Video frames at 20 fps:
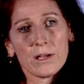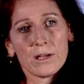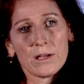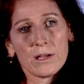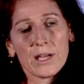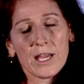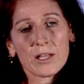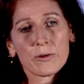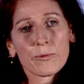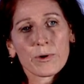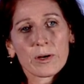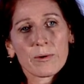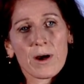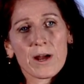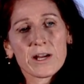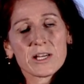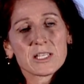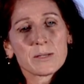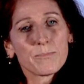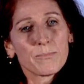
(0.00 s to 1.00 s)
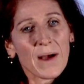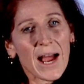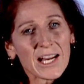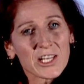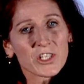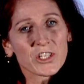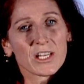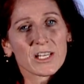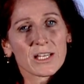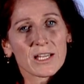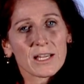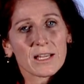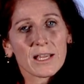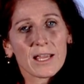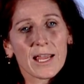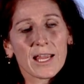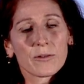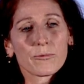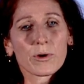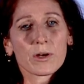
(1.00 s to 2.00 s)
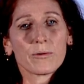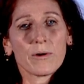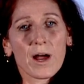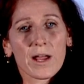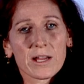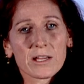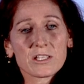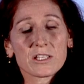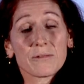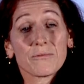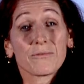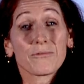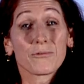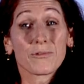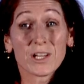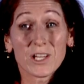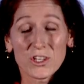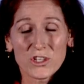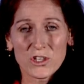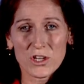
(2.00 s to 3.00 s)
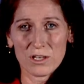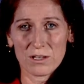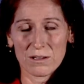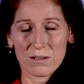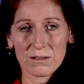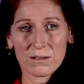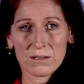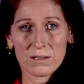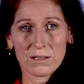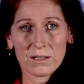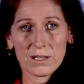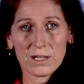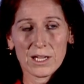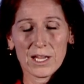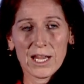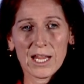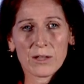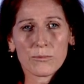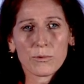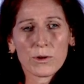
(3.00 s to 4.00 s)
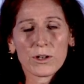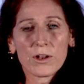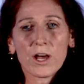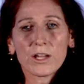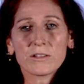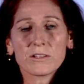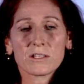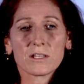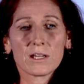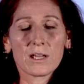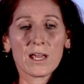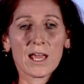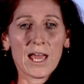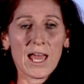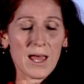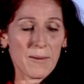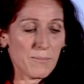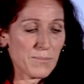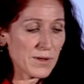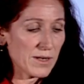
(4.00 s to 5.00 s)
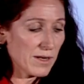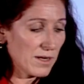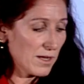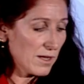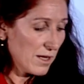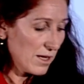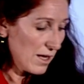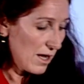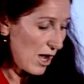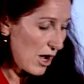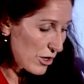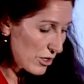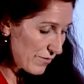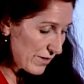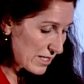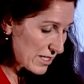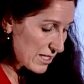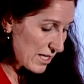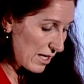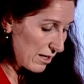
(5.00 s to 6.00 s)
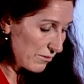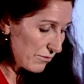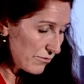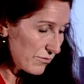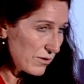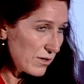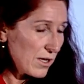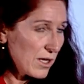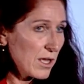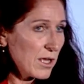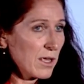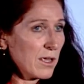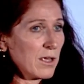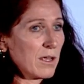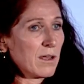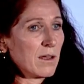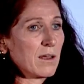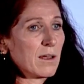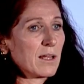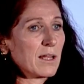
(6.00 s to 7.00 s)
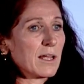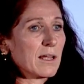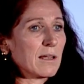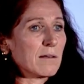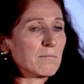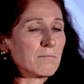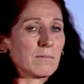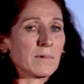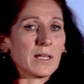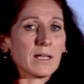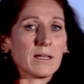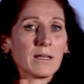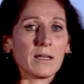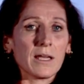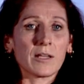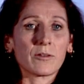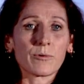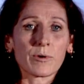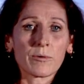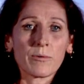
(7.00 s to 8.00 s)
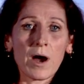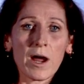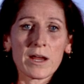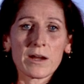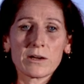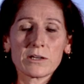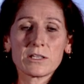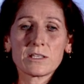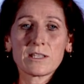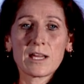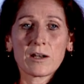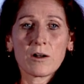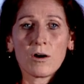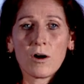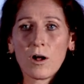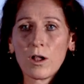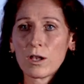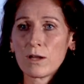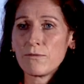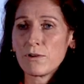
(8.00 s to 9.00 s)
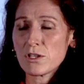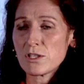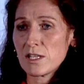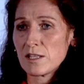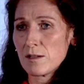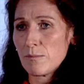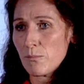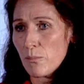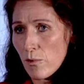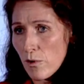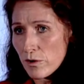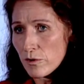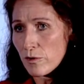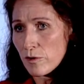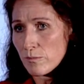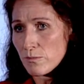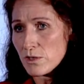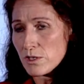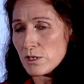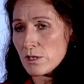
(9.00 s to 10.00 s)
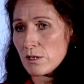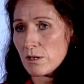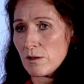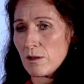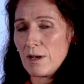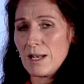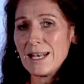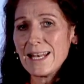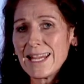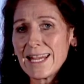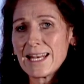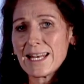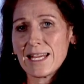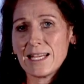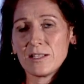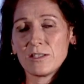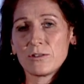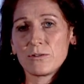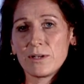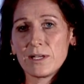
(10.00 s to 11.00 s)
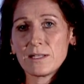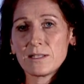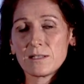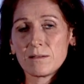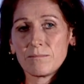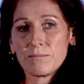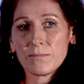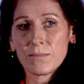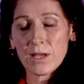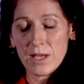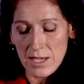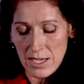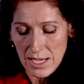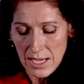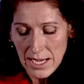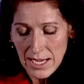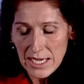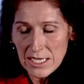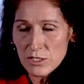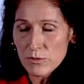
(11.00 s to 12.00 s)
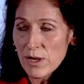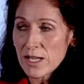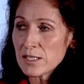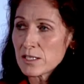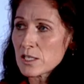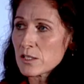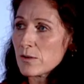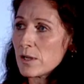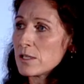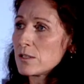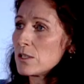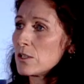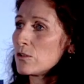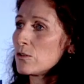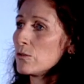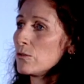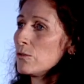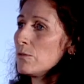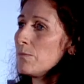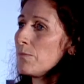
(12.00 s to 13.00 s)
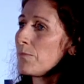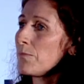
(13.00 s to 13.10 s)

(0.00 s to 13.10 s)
It requires passion. It requires friction. It will not happen out of itself. It requires that all of us in the boardrooms lean into it. In 2022,